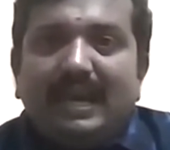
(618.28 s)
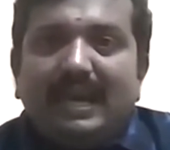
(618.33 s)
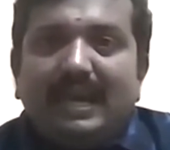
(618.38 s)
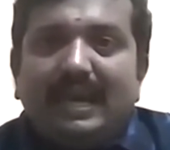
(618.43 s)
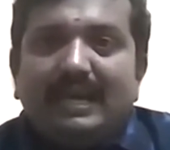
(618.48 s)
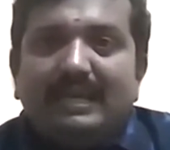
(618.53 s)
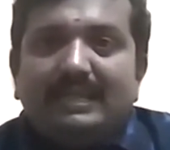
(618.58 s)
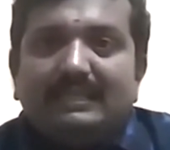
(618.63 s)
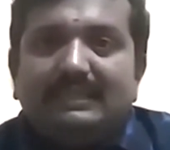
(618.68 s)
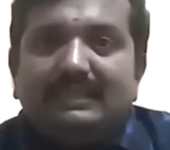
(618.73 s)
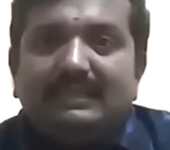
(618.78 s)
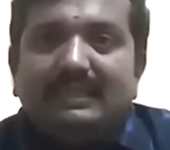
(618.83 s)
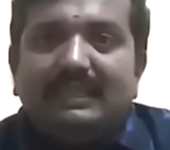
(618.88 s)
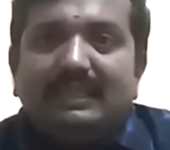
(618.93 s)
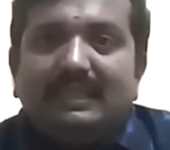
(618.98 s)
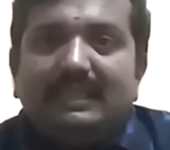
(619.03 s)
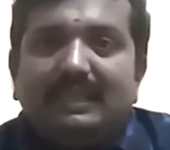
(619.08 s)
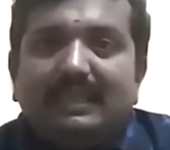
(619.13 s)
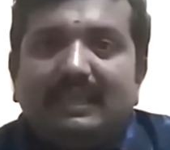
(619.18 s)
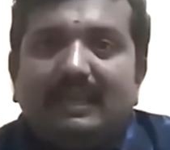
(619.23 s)
as
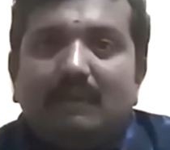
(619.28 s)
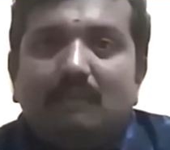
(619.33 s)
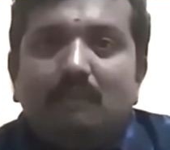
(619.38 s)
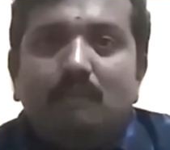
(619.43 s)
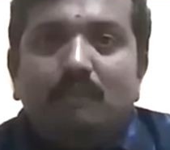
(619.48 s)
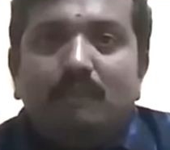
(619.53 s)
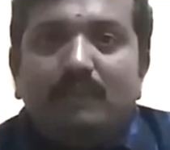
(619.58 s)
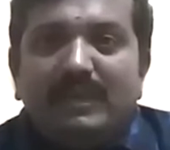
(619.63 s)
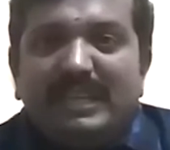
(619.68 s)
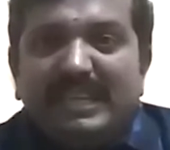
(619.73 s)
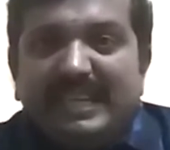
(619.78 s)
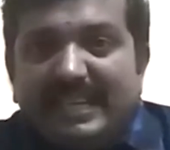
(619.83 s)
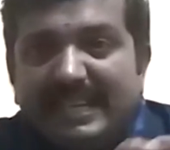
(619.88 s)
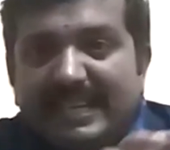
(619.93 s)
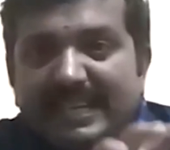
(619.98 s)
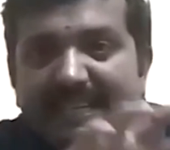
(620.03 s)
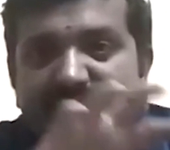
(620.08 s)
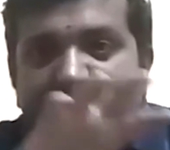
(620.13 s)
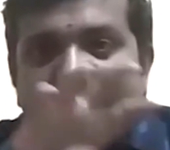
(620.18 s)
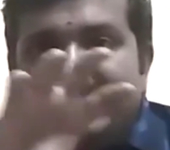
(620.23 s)
a
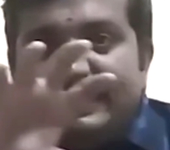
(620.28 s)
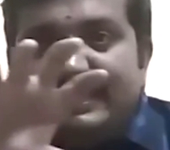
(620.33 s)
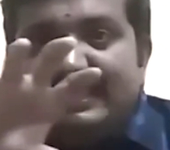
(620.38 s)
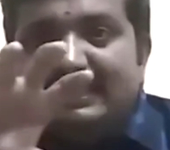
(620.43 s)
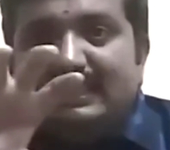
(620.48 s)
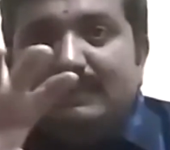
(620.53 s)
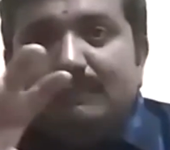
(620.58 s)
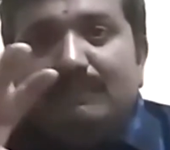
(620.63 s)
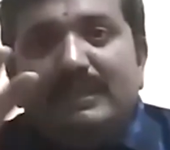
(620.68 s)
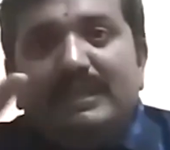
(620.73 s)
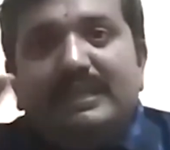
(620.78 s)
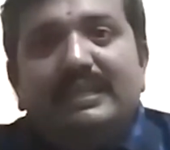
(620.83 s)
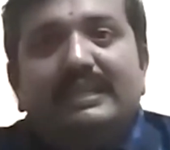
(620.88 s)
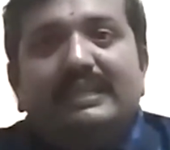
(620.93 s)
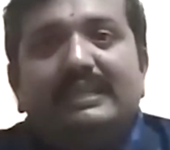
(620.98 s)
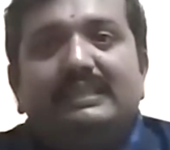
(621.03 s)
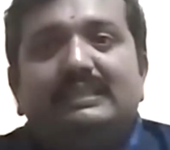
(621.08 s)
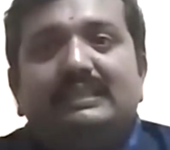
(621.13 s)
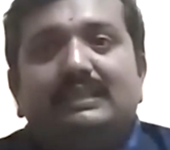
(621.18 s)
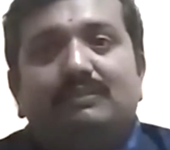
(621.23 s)
complete
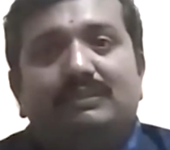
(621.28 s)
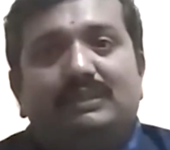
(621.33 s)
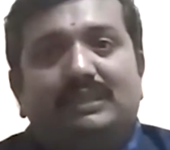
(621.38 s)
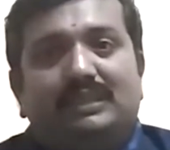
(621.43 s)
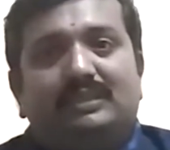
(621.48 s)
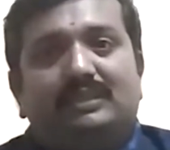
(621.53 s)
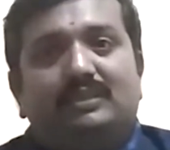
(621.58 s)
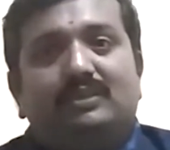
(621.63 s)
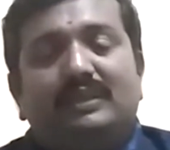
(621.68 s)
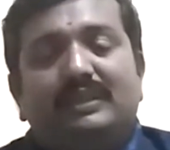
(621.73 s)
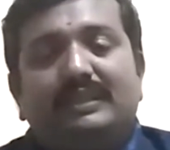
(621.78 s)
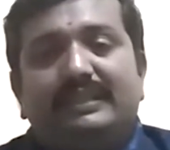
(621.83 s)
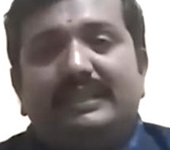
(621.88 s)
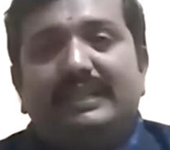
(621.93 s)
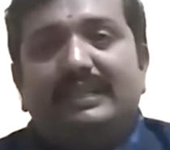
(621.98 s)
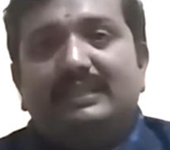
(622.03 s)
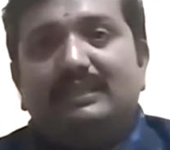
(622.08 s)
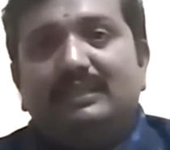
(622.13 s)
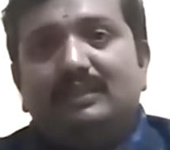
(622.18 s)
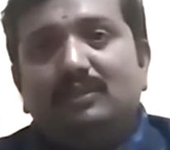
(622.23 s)
disciplinary subject. So it
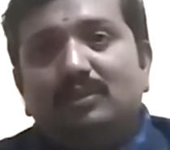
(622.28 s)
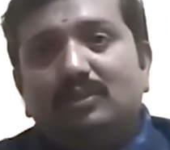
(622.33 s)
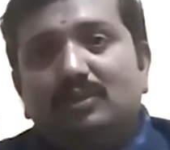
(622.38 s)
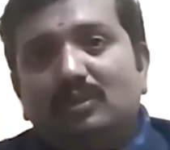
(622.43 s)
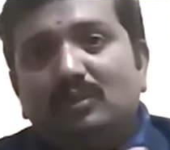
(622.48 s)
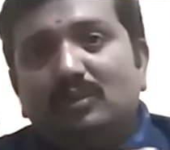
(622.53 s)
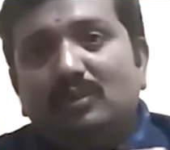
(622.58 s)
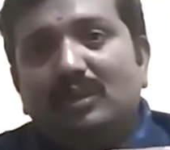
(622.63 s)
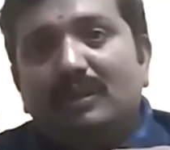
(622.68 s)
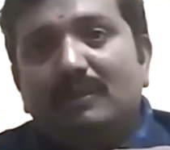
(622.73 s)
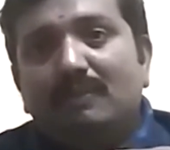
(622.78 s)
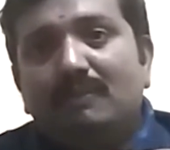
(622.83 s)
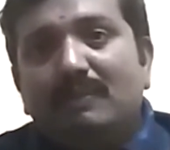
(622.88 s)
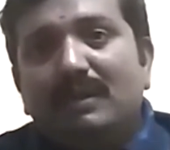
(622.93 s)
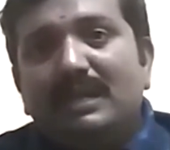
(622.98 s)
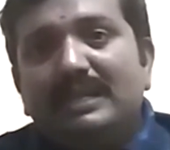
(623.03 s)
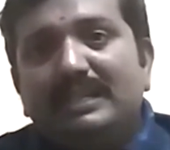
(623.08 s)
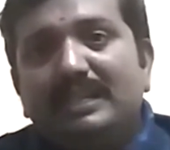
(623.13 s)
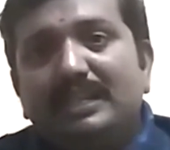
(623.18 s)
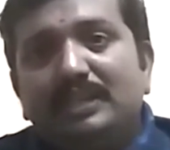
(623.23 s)
takes you through a
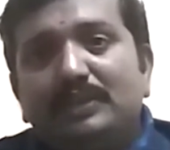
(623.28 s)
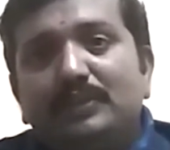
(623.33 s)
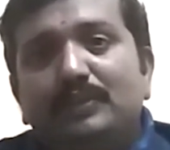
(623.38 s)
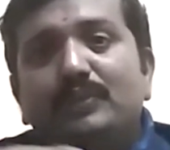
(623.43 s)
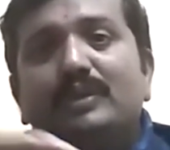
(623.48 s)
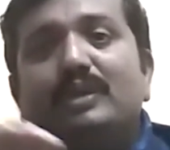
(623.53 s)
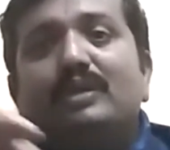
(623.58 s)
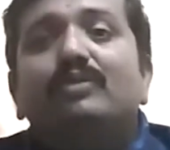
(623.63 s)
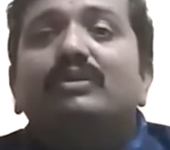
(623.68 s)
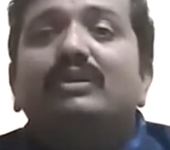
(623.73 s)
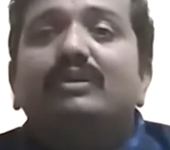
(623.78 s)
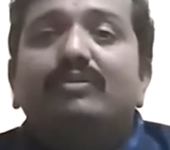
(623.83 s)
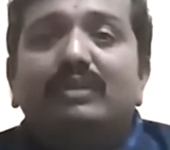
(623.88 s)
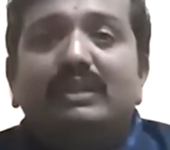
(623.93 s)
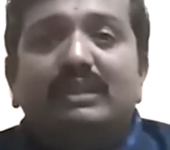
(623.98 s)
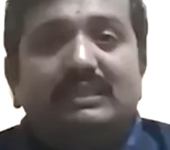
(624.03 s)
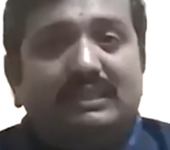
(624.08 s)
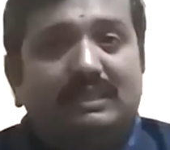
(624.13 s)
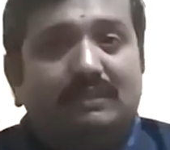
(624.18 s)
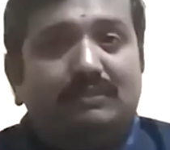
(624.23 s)
multitude of
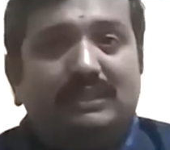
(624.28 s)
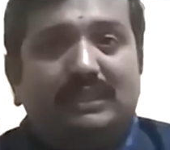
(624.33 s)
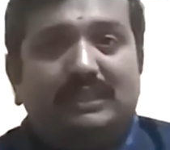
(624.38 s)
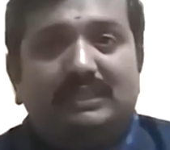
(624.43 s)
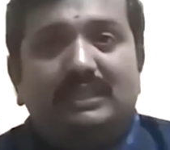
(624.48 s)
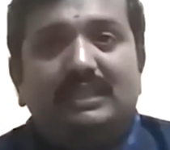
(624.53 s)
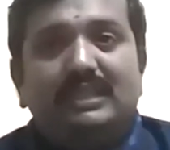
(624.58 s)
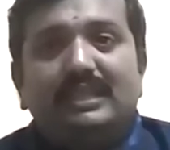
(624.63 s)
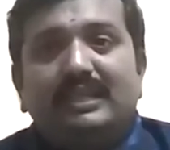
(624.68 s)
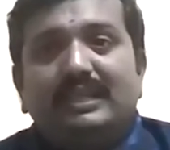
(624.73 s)
different subjects.